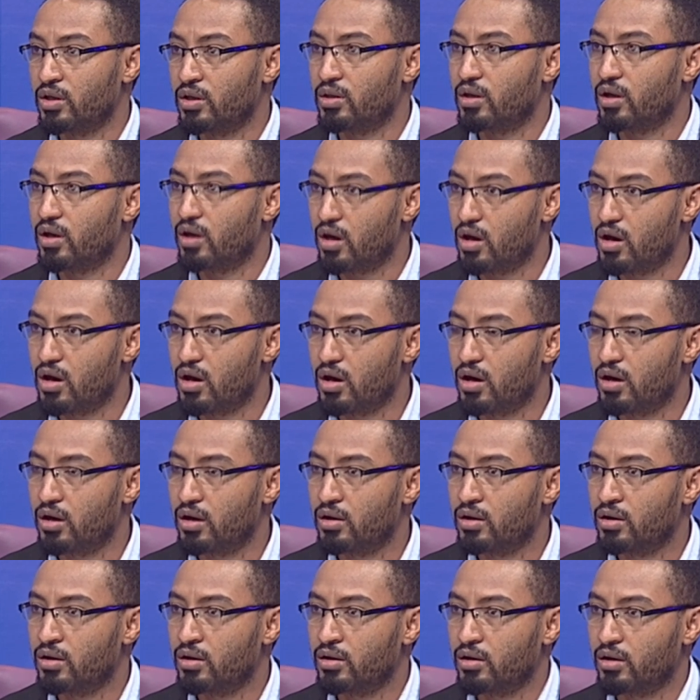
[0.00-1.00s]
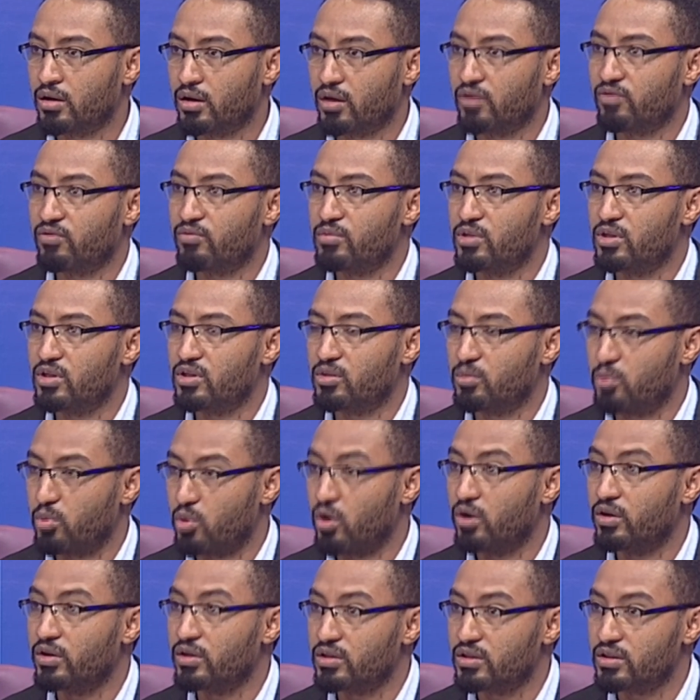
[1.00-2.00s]
there are government
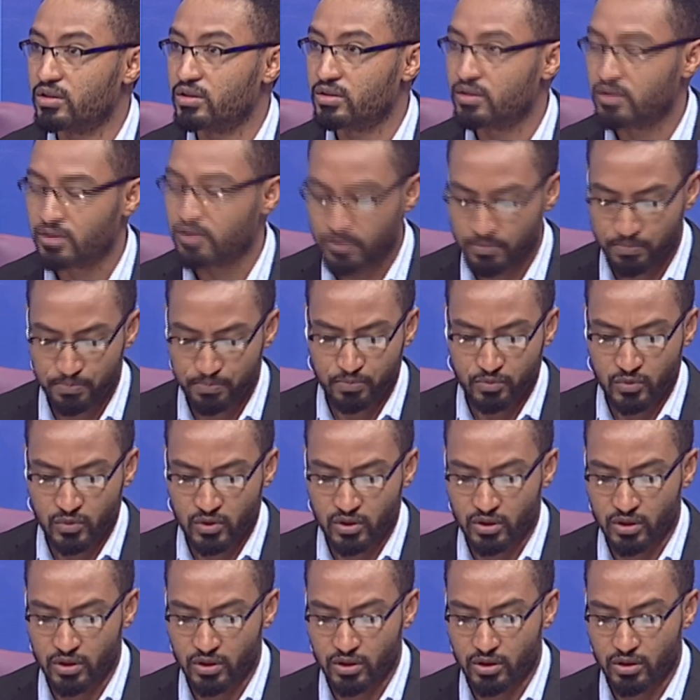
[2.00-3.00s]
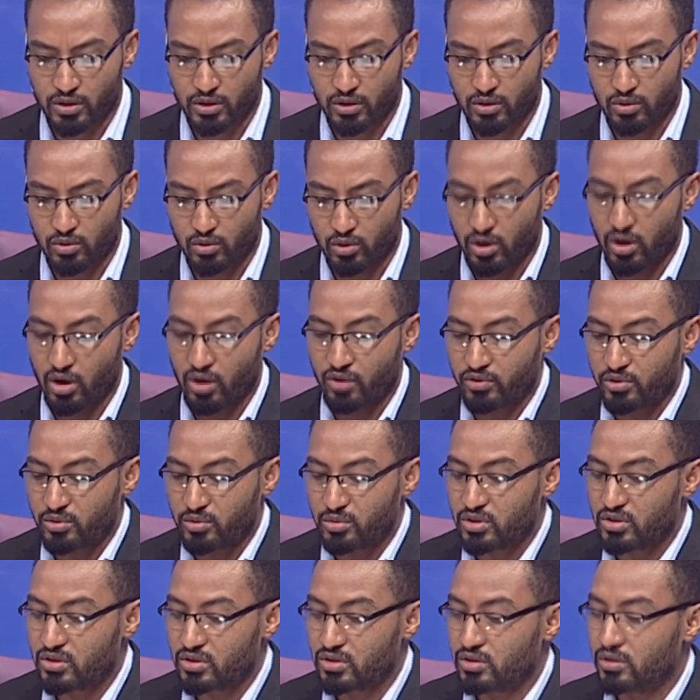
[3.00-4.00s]
appointees. One of
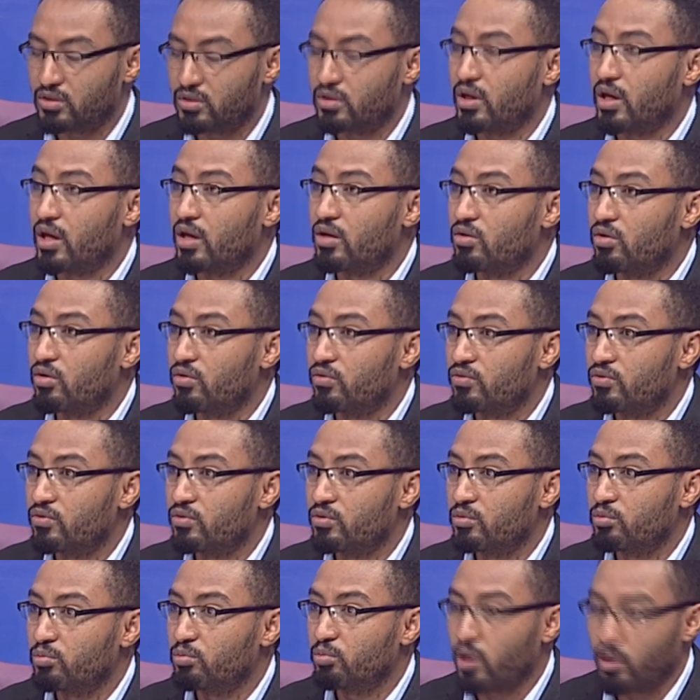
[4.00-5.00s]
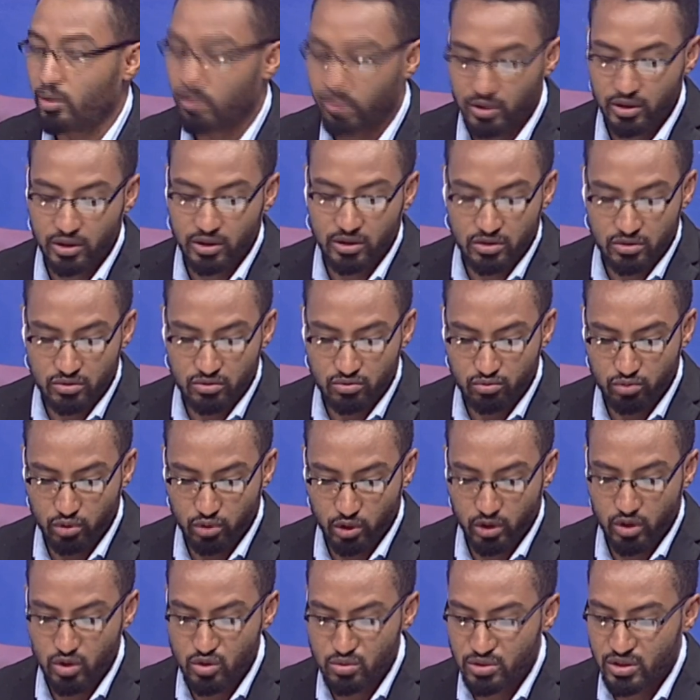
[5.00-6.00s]
them is the head of Public
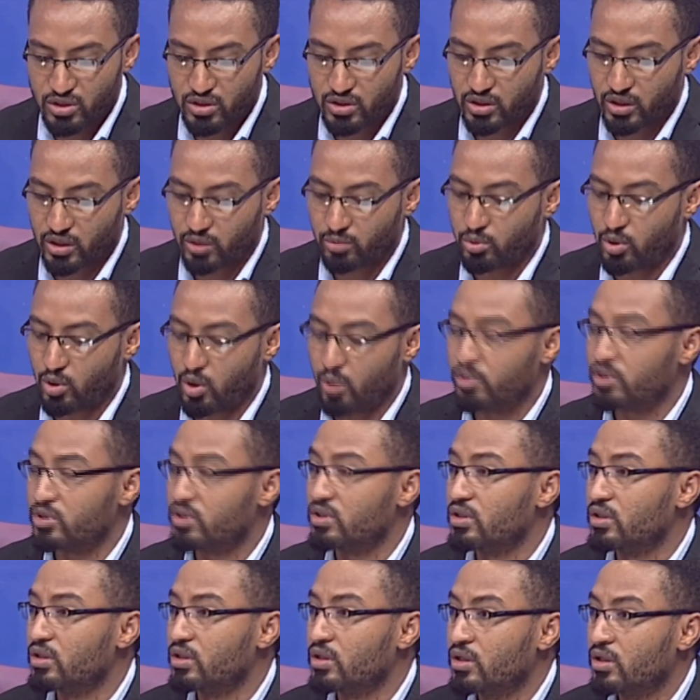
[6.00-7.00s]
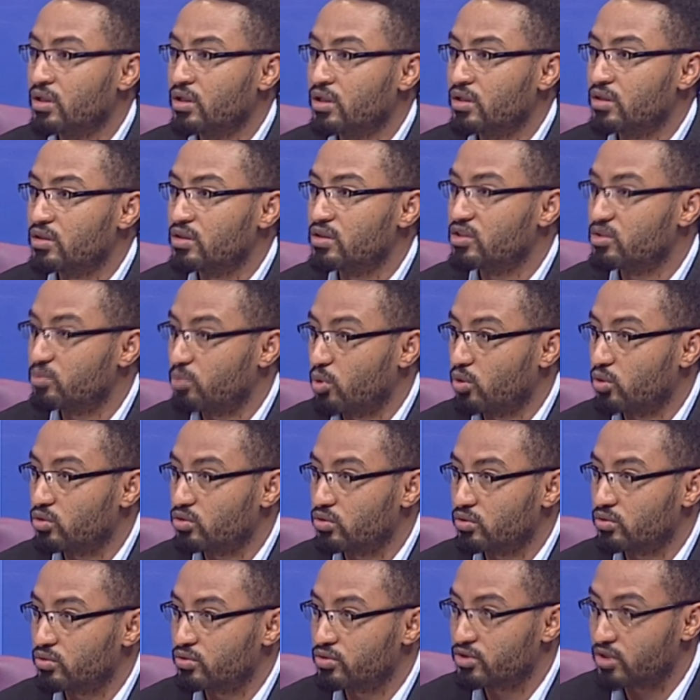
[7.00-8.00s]
Procurement and Property
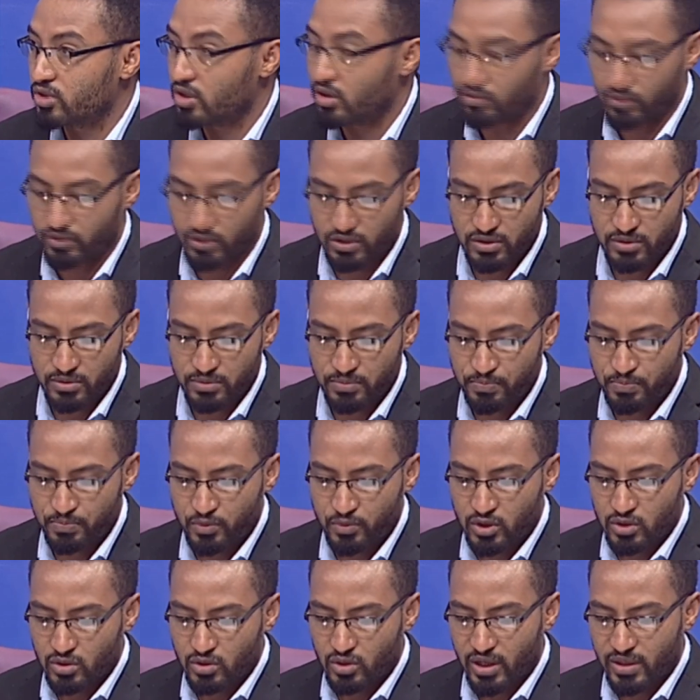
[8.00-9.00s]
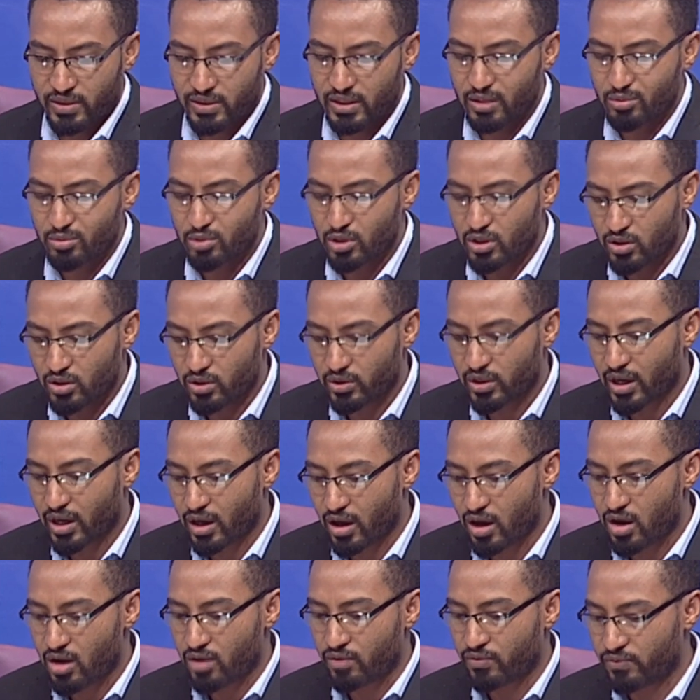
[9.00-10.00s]
Disposal Service. So I think because
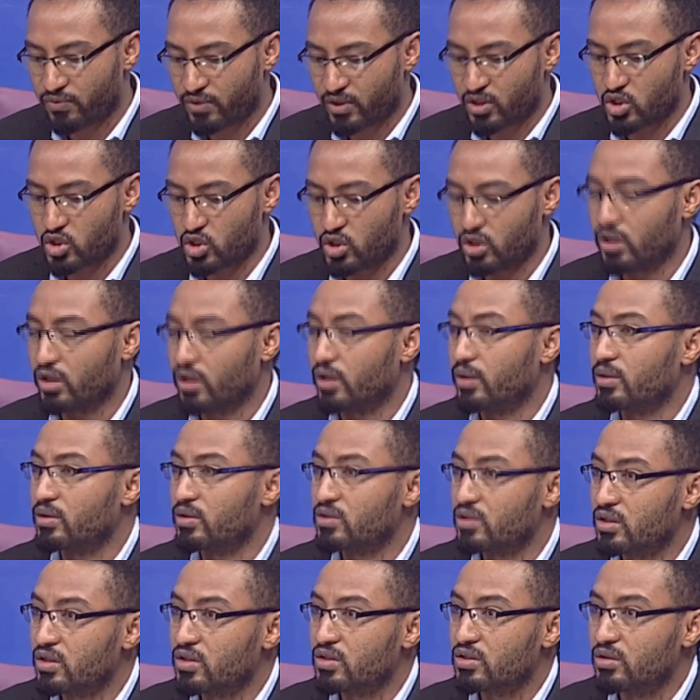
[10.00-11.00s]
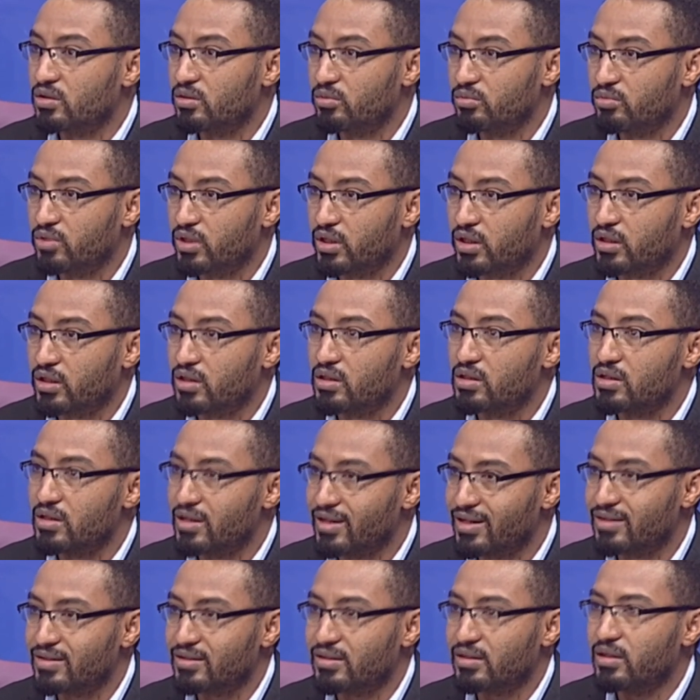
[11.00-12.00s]
they are functioning in the system, they can
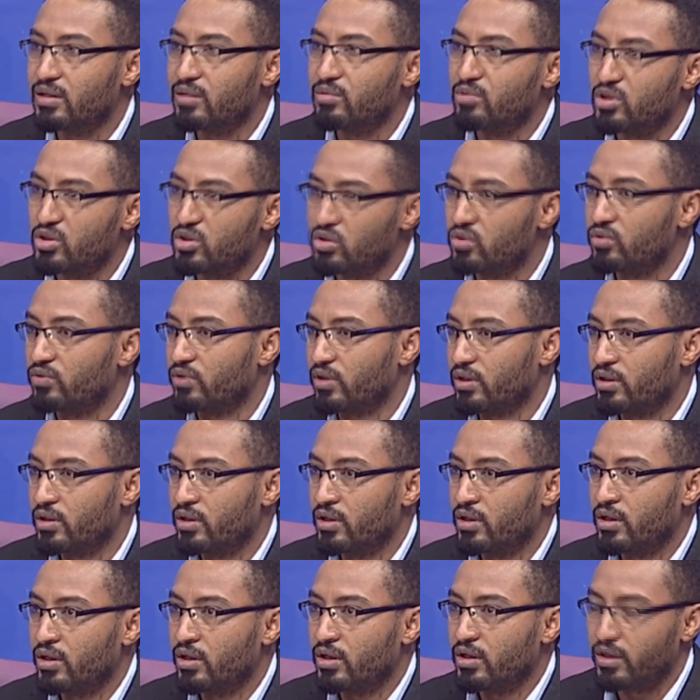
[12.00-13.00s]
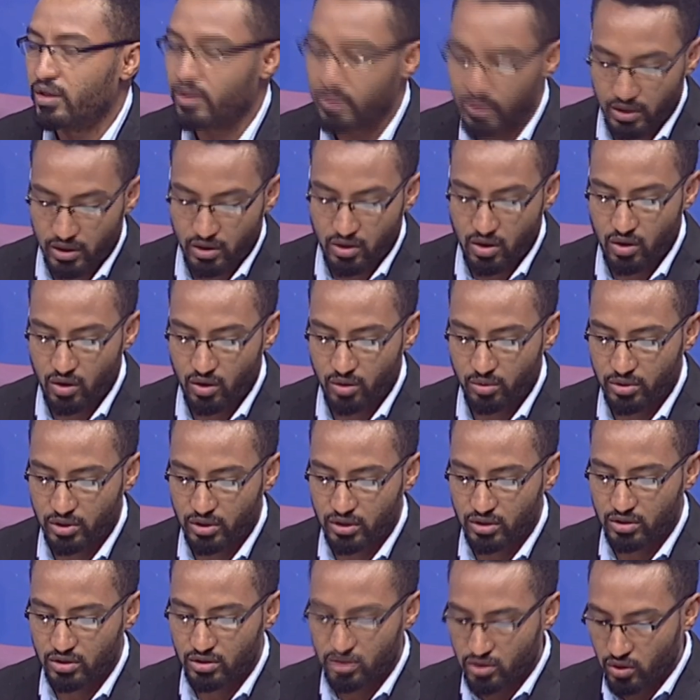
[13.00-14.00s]
easily maneuver in the
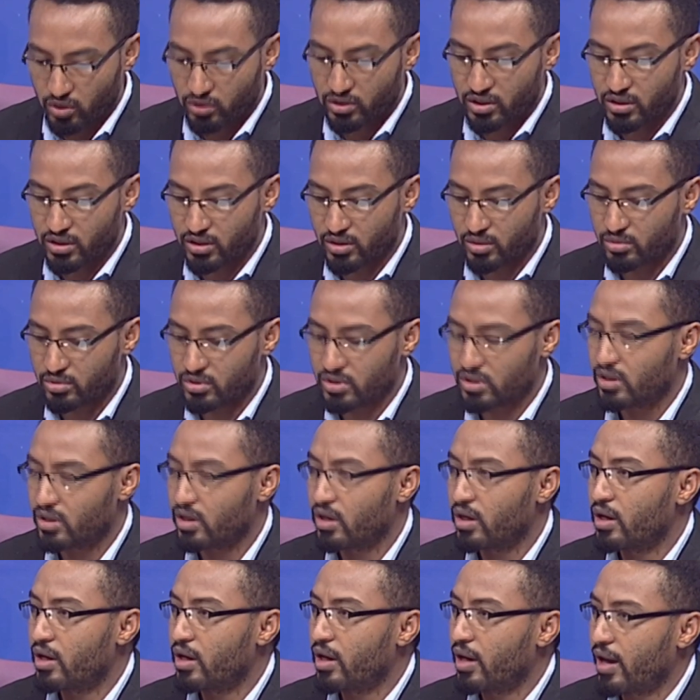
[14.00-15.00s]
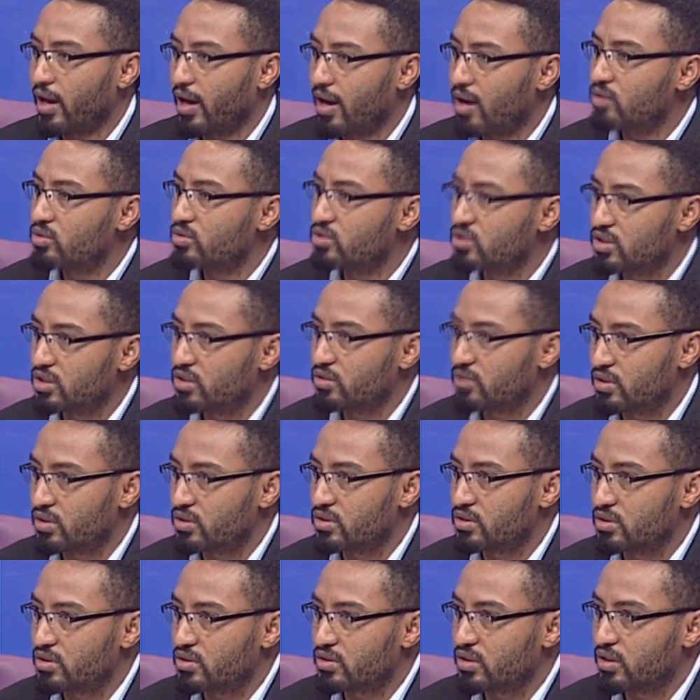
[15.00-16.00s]
economy. Dr. Dams, how
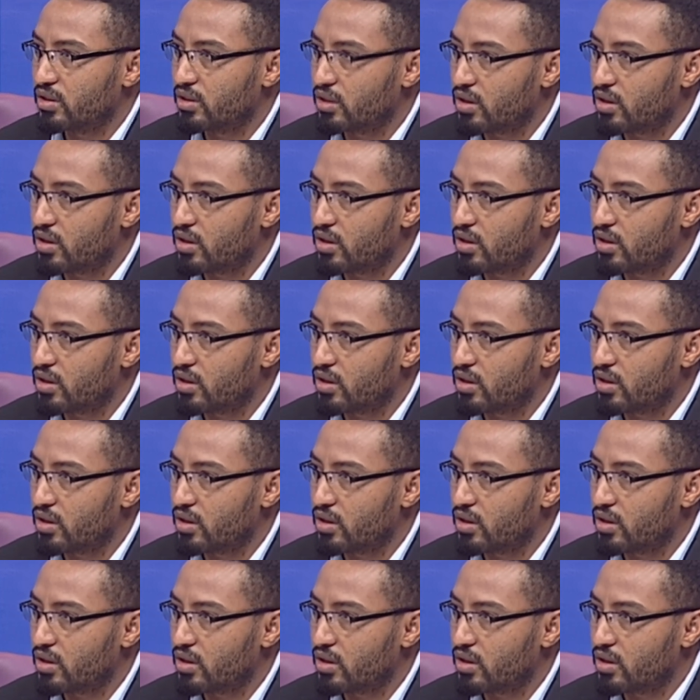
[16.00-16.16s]
serious is an